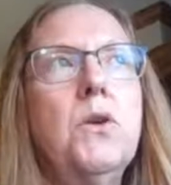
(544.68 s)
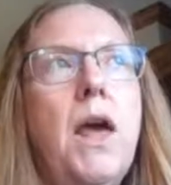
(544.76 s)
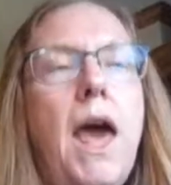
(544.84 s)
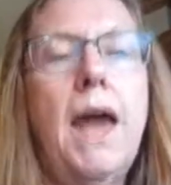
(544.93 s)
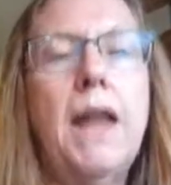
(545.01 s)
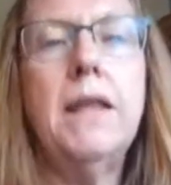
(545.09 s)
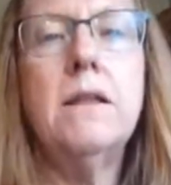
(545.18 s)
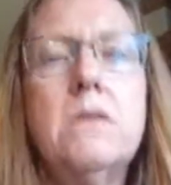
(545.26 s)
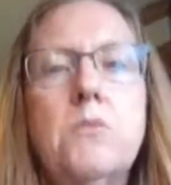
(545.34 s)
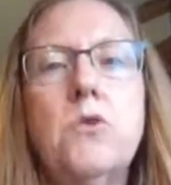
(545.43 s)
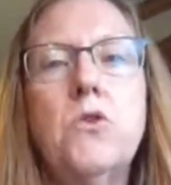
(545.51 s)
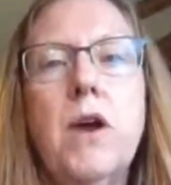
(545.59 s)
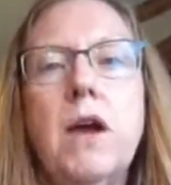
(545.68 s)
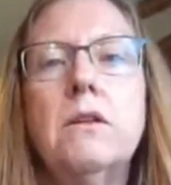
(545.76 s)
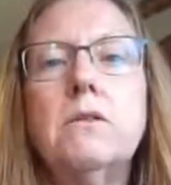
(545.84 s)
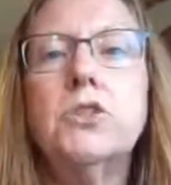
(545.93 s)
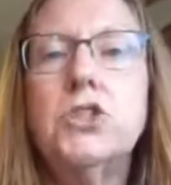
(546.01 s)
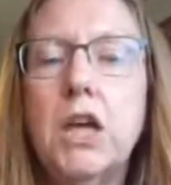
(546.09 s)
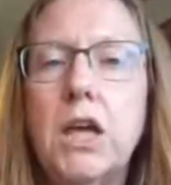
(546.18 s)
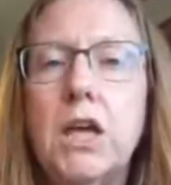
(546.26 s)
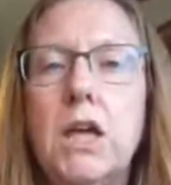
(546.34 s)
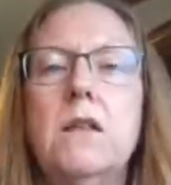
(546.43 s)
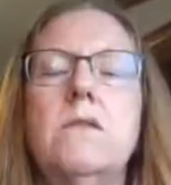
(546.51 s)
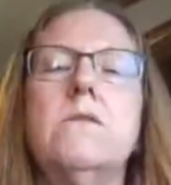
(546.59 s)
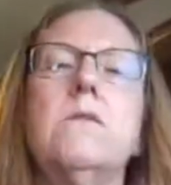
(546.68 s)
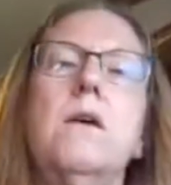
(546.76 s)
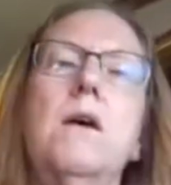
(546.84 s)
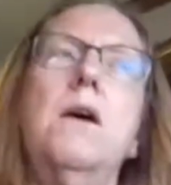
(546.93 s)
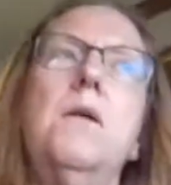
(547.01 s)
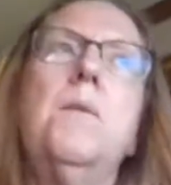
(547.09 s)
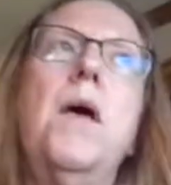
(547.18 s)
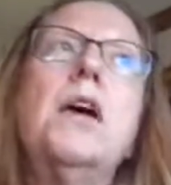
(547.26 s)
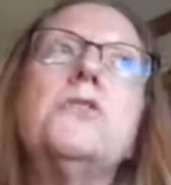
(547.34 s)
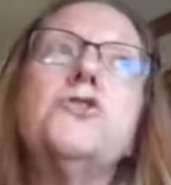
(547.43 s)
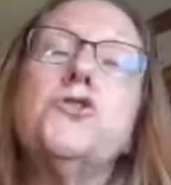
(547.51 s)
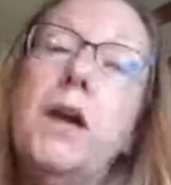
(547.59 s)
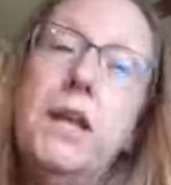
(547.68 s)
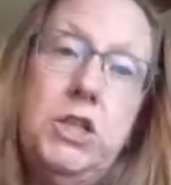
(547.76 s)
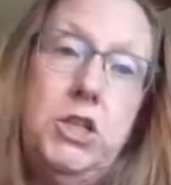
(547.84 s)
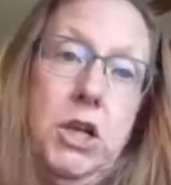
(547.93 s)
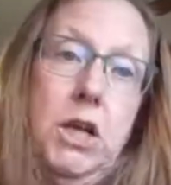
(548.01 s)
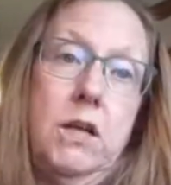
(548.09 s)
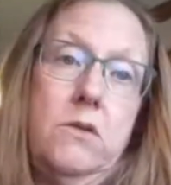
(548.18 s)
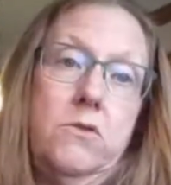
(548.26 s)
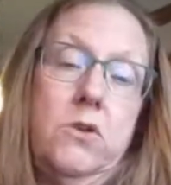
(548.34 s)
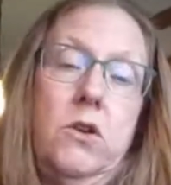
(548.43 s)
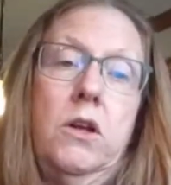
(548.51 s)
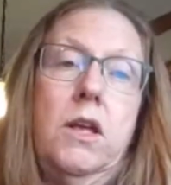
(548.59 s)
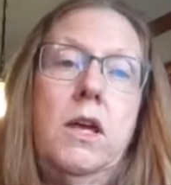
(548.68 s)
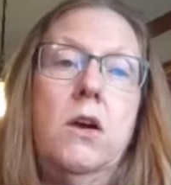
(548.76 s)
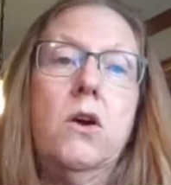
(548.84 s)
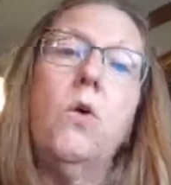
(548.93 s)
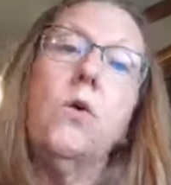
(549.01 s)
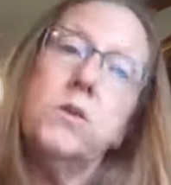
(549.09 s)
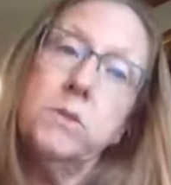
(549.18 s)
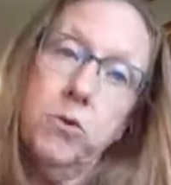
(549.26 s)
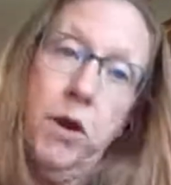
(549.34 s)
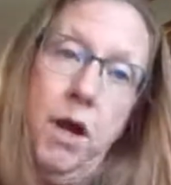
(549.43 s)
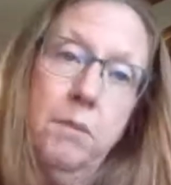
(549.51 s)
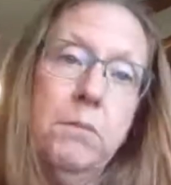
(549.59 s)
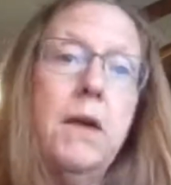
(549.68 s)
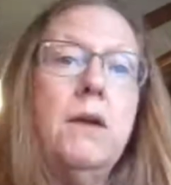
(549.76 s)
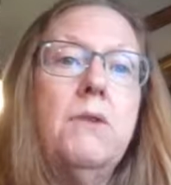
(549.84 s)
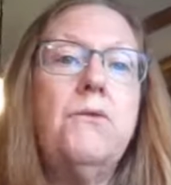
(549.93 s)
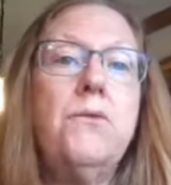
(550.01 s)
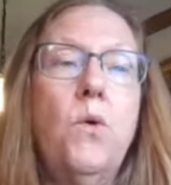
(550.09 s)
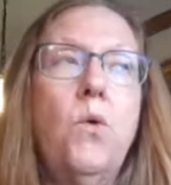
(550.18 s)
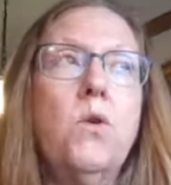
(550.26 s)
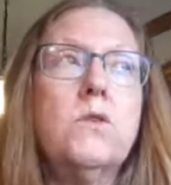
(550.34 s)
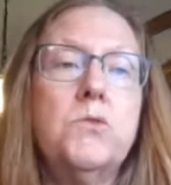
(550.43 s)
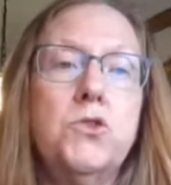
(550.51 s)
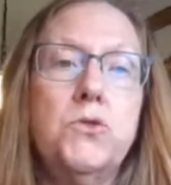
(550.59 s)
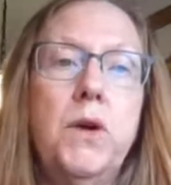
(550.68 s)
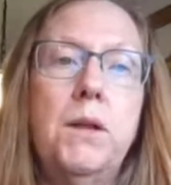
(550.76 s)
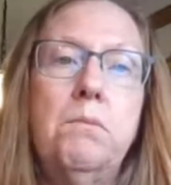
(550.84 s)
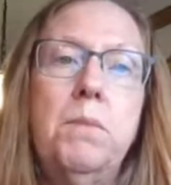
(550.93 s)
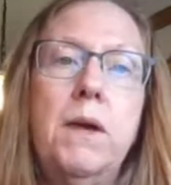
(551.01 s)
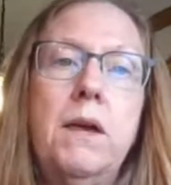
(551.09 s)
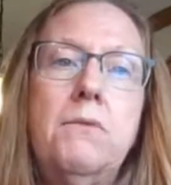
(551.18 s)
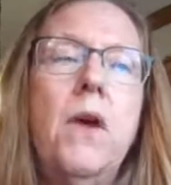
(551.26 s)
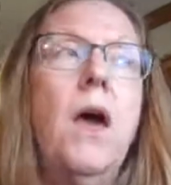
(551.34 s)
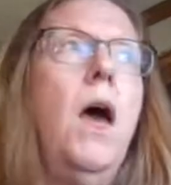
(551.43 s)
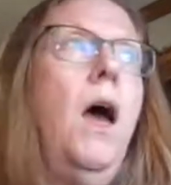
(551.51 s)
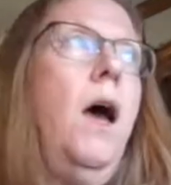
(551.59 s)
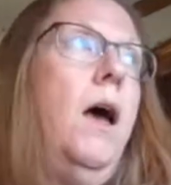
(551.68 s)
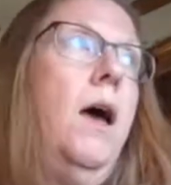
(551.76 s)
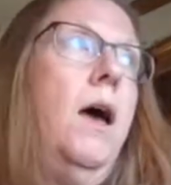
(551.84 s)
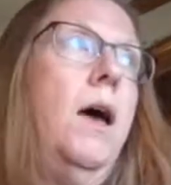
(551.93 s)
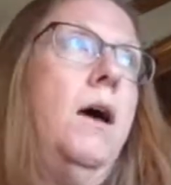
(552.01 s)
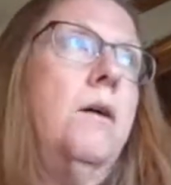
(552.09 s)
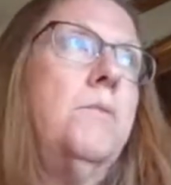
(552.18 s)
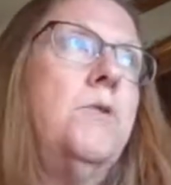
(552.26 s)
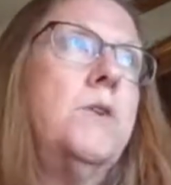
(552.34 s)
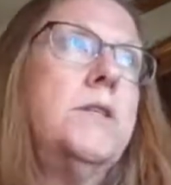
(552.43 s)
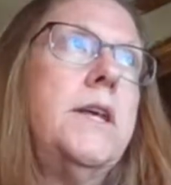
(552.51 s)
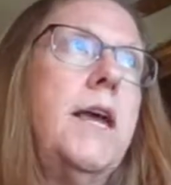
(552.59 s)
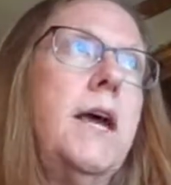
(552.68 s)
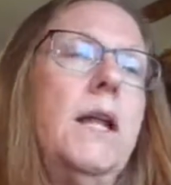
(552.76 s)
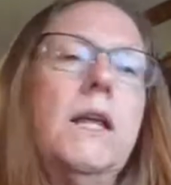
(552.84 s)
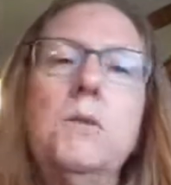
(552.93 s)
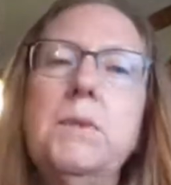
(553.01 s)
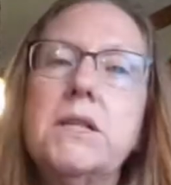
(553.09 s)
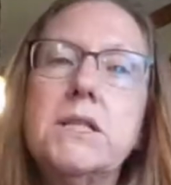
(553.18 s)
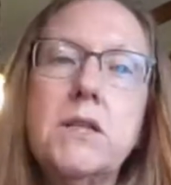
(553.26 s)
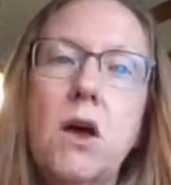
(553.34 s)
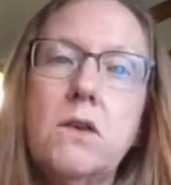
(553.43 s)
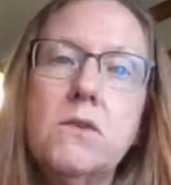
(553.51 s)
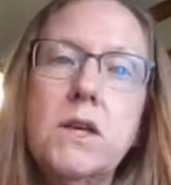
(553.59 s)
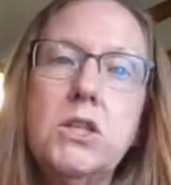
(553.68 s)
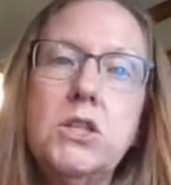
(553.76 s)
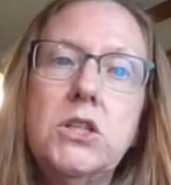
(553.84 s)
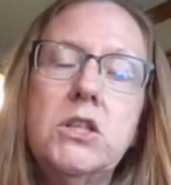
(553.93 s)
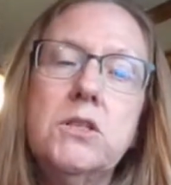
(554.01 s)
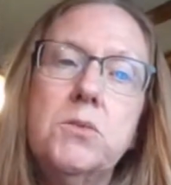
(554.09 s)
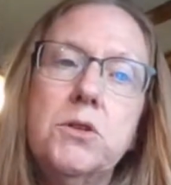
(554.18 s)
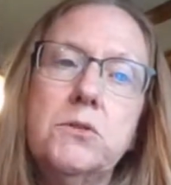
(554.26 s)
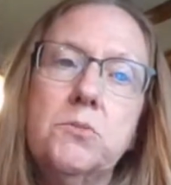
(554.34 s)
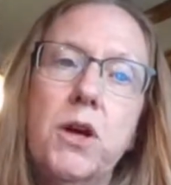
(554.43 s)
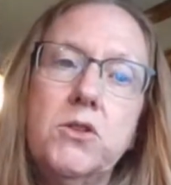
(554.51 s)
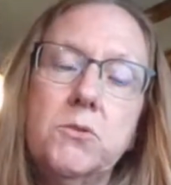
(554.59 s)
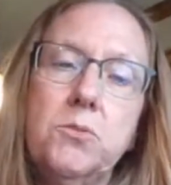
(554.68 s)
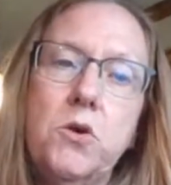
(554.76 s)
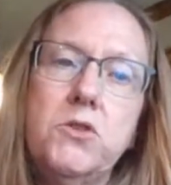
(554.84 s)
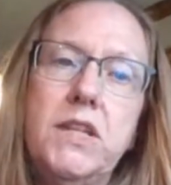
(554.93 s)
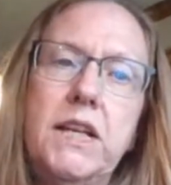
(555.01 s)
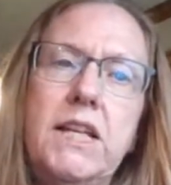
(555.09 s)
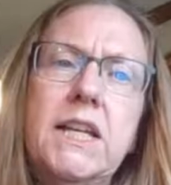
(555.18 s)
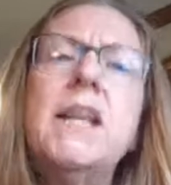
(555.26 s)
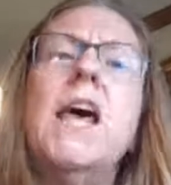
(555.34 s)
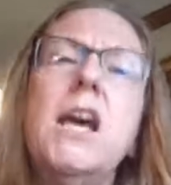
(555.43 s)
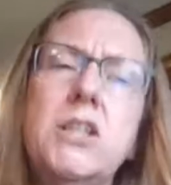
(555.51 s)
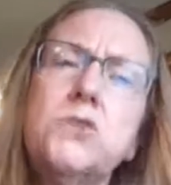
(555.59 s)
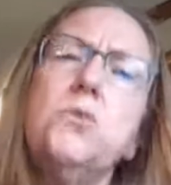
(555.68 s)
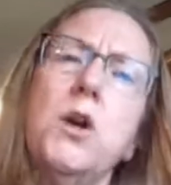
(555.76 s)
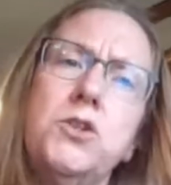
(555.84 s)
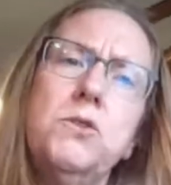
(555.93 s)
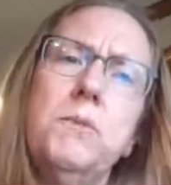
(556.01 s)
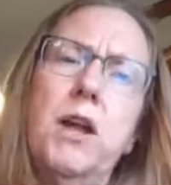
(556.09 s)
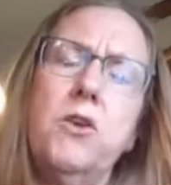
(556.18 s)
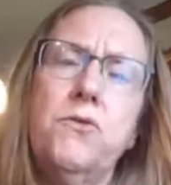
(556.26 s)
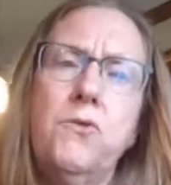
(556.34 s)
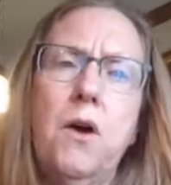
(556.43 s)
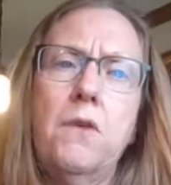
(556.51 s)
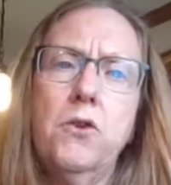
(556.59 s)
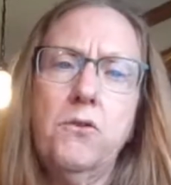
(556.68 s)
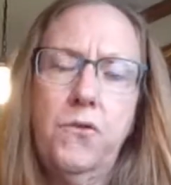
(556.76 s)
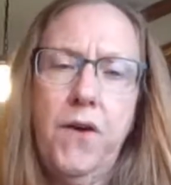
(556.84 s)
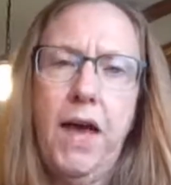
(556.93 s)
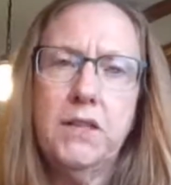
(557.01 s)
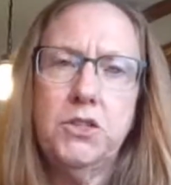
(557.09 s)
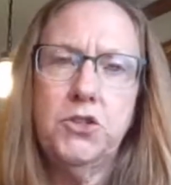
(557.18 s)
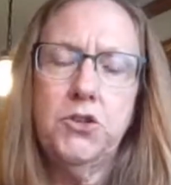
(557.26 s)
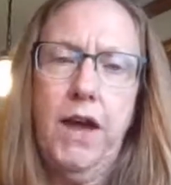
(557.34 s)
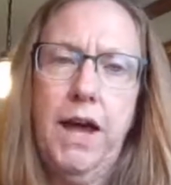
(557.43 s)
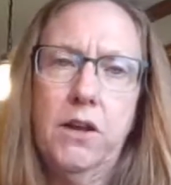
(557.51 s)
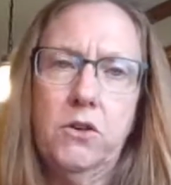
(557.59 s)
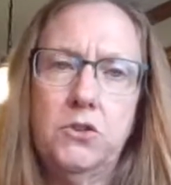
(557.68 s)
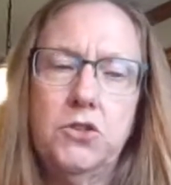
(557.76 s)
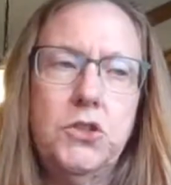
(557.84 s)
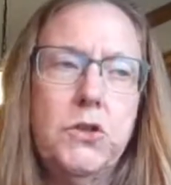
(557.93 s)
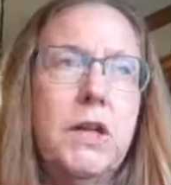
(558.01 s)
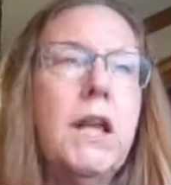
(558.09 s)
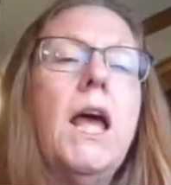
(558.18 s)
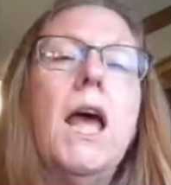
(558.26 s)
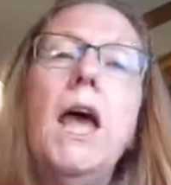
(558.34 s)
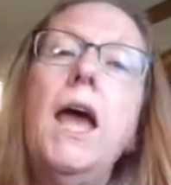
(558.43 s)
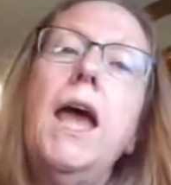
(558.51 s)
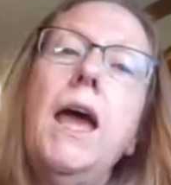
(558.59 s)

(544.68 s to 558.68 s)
If you want to add in some ground chicken, some shredded chicken is good on here, or some ground beef, or some shredded beef. Um, you could take a little bit of sausage in there, just put some extra protein in. Just watch your amount of, of your fats that you're adding onto it.